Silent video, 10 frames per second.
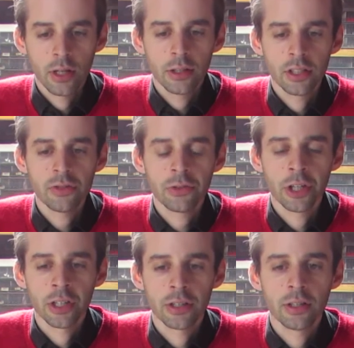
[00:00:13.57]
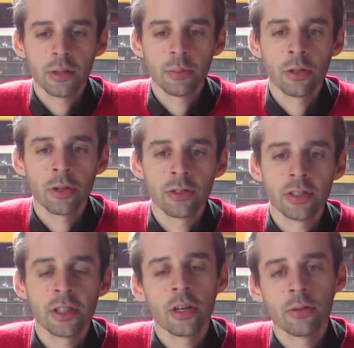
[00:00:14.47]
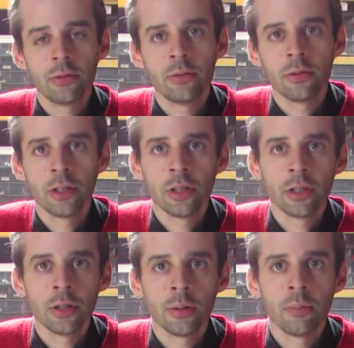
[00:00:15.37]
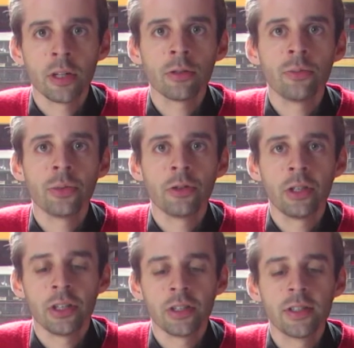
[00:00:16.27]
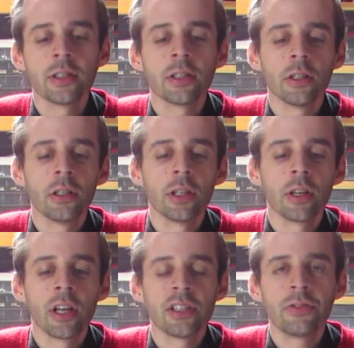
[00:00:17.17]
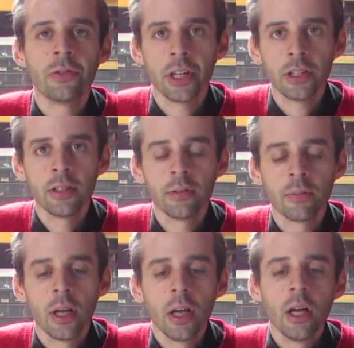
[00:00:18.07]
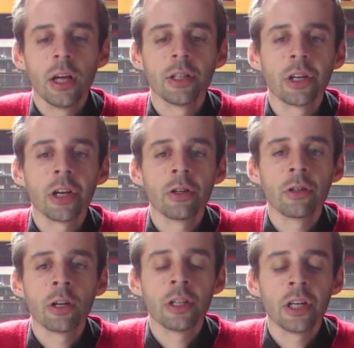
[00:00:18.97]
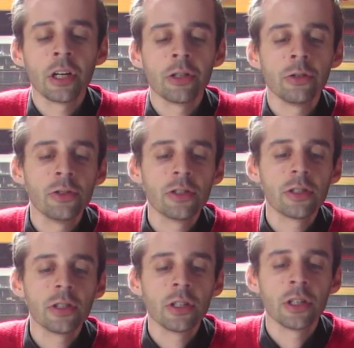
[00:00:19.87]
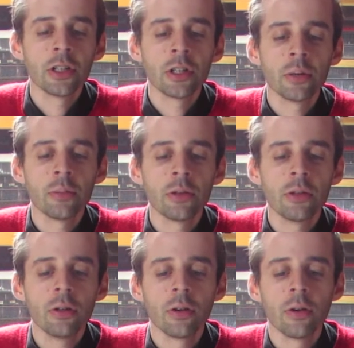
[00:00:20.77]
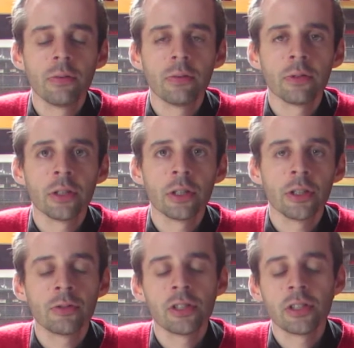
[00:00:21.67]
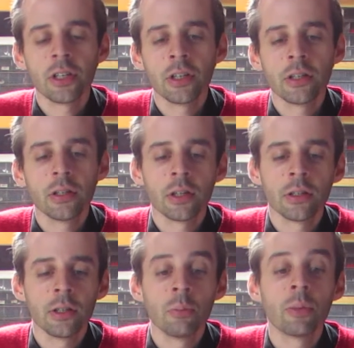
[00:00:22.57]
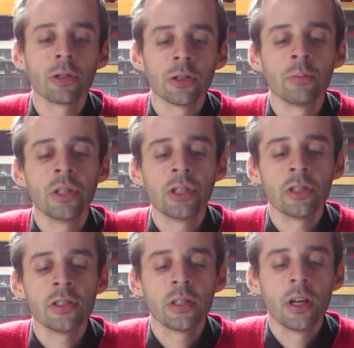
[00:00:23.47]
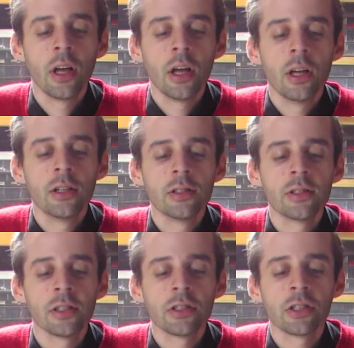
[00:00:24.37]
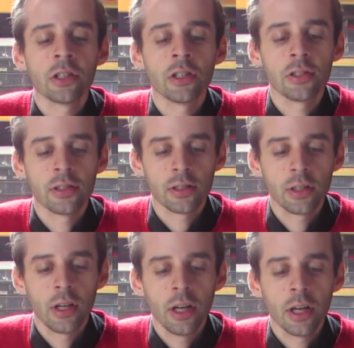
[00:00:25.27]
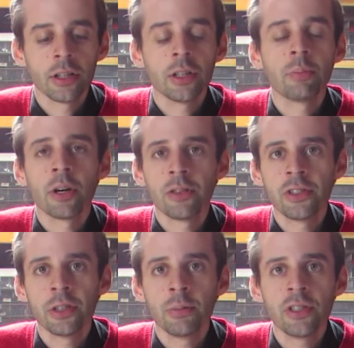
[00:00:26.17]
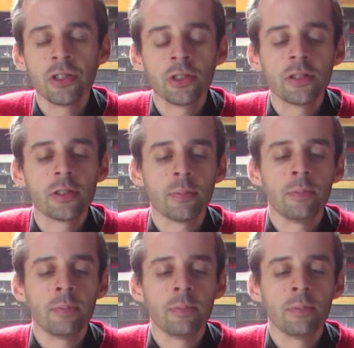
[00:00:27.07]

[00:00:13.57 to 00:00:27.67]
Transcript: This frigate belongs now to the Bartolomeu Dias class frigate, and they are used in a number of interesting and important missions, such as anti-piracy missions,